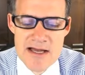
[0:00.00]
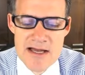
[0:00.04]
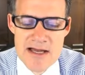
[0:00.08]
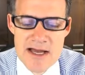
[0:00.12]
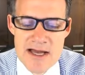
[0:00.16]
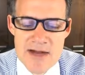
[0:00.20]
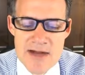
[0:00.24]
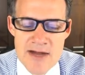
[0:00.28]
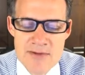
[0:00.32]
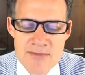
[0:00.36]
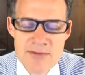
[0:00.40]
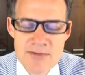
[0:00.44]

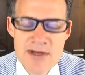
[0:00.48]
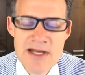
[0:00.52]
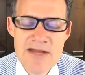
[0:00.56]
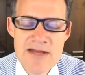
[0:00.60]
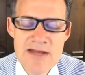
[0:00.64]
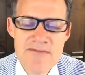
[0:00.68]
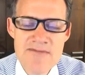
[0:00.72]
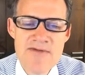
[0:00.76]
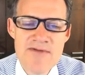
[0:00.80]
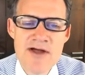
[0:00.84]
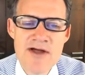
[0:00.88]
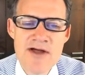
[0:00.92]

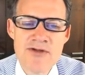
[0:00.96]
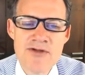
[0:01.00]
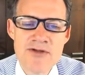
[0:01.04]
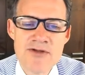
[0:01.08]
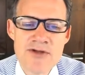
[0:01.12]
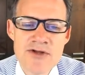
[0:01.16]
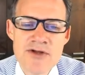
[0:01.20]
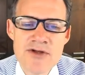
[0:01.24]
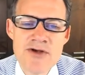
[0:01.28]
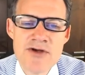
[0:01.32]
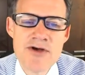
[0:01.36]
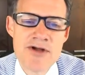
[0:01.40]
really
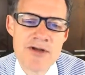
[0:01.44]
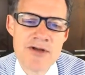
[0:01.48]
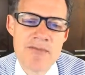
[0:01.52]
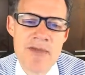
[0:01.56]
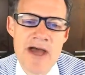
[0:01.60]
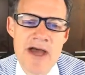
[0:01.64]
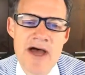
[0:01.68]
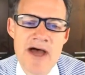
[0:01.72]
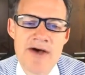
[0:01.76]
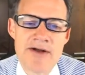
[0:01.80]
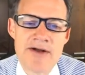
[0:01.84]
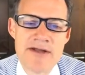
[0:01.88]
felt good
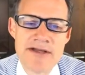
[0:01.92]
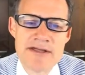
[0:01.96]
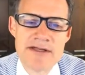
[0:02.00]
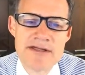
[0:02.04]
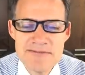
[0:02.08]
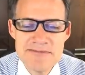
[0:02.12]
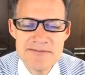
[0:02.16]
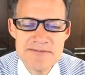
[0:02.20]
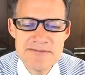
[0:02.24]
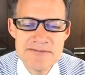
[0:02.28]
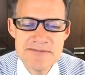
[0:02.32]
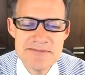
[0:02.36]
about
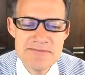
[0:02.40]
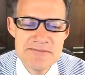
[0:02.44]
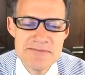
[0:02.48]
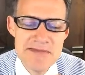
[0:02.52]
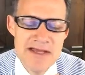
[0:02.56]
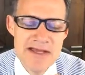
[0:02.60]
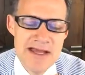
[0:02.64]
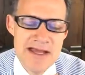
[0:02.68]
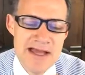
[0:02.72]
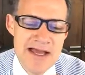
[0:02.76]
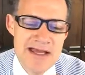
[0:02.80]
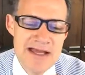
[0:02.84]
it.
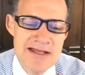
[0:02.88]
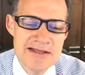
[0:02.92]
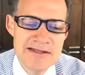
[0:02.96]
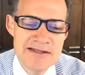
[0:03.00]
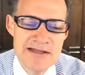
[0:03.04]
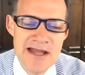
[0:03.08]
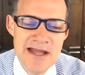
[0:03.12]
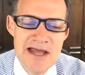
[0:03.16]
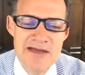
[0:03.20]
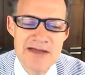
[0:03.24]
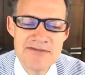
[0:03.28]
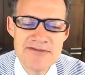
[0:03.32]

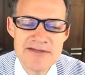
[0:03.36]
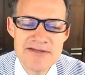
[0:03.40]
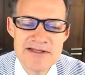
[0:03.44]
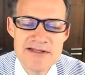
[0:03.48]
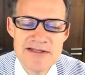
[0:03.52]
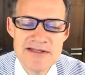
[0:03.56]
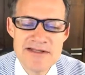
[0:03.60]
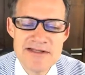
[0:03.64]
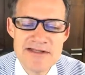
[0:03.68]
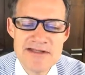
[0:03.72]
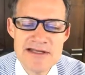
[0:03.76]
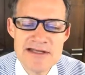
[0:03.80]
I left
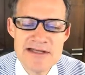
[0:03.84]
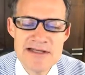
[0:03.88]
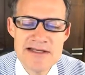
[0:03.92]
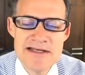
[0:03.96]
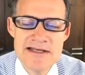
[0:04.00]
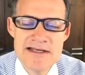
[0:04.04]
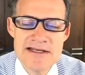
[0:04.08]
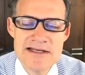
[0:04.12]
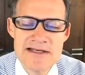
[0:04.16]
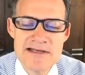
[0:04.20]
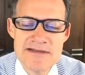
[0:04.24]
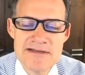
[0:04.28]
and
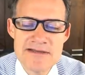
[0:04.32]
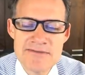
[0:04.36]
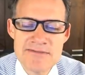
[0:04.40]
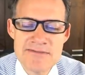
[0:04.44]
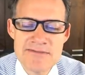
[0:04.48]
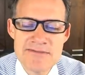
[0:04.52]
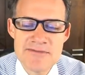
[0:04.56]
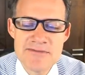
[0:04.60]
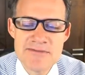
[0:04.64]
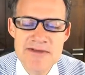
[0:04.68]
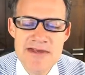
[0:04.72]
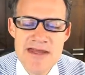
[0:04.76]

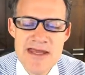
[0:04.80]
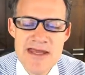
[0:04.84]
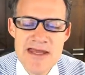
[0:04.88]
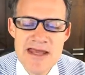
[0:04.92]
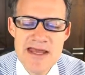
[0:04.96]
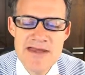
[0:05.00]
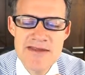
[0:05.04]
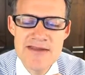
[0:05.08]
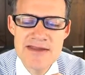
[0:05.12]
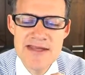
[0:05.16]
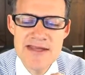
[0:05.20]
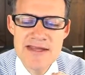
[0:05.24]

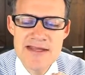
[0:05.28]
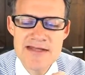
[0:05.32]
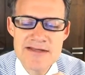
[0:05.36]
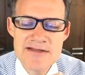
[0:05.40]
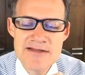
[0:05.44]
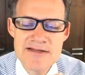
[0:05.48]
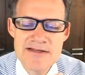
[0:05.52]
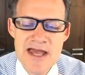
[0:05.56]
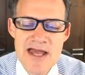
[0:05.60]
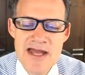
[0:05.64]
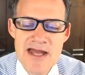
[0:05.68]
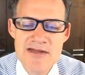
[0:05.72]

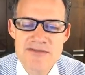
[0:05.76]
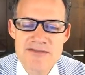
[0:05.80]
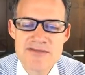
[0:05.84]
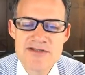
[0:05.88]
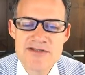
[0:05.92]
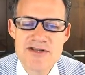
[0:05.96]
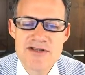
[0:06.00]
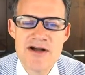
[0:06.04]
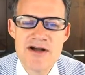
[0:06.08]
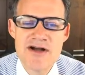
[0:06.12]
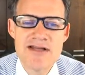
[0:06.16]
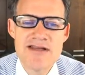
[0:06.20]
then kind of
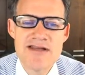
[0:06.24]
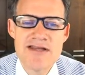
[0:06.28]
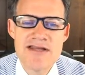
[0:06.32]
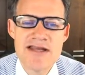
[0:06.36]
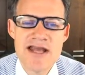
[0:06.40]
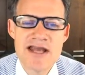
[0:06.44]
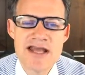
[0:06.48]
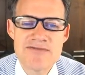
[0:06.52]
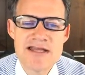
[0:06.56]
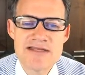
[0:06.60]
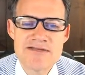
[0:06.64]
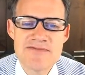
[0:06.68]
started the
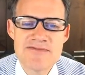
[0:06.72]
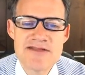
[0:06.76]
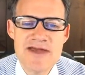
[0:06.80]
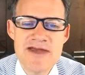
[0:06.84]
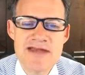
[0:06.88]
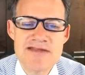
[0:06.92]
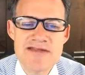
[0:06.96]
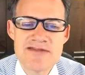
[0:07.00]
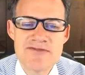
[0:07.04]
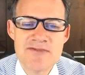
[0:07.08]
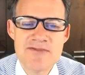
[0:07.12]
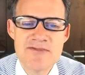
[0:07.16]
next
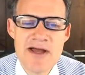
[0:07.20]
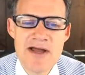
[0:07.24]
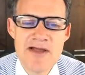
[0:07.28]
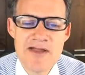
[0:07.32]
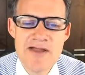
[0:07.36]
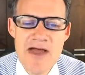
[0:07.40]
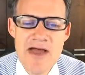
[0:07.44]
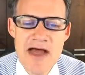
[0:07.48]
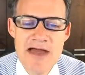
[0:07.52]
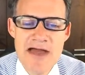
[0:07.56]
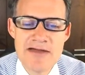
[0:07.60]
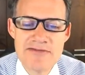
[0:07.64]
phase of my
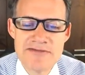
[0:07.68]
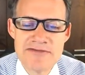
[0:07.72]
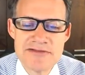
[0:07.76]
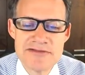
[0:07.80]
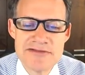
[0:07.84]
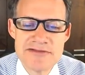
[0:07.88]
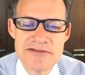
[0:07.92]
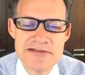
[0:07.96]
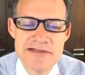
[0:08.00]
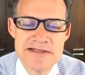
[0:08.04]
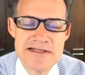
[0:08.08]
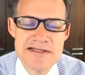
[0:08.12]
life,
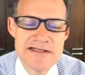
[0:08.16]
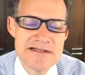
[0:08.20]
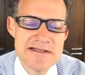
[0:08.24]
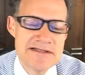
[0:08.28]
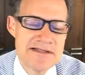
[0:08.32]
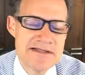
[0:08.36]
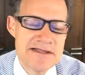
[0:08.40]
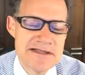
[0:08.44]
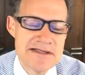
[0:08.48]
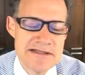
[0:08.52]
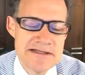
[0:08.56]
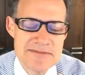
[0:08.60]

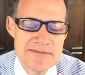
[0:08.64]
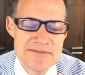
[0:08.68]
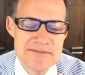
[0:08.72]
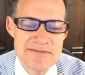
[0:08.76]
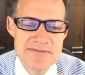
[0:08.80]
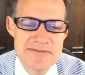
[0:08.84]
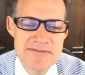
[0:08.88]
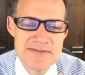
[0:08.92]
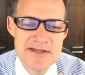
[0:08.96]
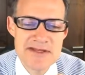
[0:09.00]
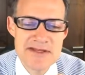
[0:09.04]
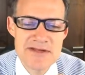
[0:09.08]
and
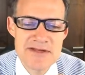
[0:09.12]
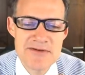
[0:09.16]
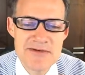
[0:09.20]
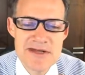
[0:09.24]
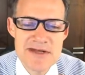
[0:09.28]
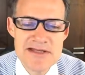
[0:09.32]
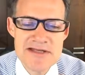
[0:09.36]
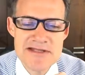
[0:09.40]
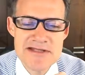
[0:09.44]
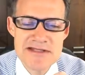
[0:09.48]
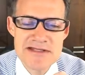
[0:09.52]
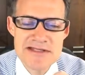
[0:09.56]
the
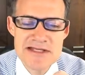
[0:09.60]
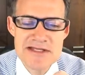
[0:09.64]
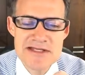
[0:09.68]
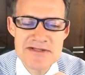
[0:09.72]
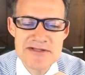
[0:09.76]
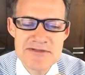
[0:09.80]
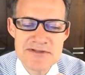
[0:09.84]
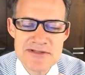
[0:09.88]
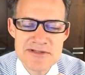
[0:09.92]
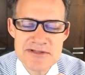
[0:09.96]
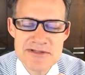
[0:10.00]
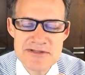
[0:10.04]
rest is
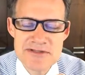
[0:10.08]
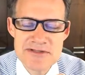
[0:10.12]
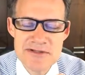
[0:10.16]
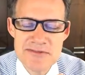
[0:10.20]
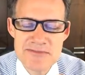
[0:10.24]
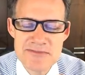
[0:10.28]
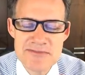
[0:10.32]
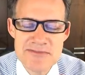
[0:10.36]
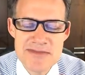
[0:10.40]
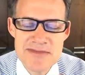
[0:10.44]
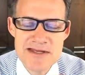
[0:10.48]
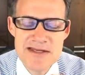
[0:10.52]
history.
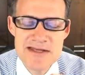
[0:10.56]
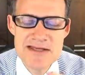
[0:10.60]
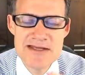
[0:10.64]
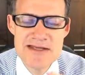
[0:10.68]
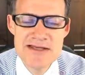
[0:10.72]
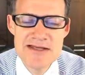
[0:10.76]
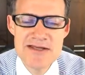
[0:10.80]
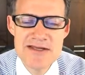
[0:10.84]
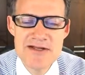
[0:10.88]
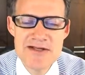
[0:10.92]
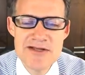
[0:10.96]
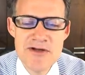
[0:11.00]
So
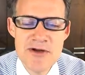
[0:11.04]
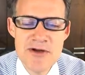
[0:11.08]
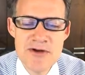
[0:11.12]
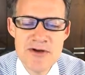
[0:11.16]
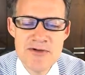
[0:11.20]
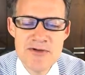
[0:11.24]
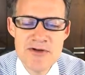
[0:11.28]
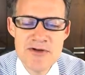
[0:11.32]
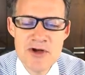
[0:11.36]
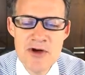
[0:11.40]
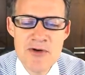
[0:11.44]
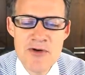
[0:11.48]

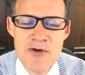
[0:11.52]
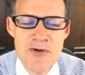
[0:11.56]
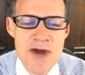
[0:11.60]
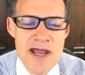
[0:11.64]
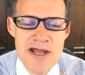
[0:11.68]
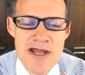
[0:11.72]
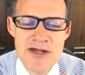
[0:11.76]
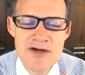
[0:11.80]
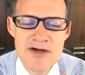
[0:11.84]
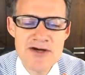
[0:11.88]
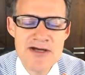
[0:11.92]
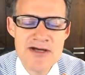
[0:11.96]
no
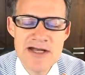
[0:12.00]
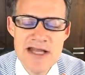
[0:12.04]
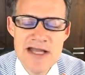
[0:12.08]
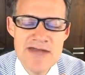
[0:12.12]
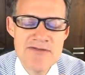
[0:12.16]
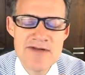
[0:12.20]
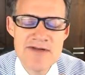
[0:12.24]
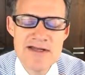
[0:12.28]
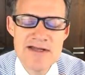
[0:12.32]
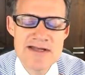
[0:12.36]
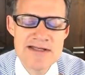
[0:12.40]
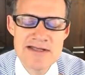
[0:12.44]
rancor, and
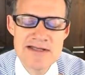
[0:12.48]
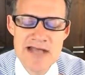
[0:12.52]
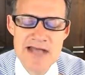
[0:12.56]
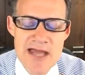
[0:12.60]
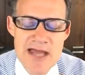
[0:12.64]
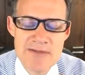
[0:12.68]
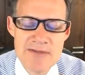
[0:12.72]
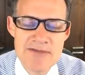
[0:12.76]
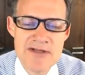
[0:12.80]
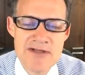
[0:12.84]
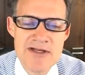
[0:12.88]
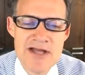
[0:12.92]
even at the
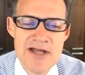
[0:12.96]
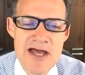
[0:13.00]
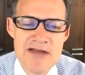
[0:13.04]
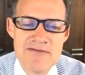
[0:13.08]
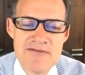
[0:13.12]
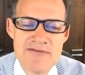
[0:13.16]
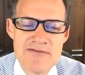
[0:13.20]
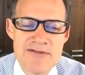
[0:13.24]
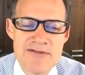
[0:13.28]
time did not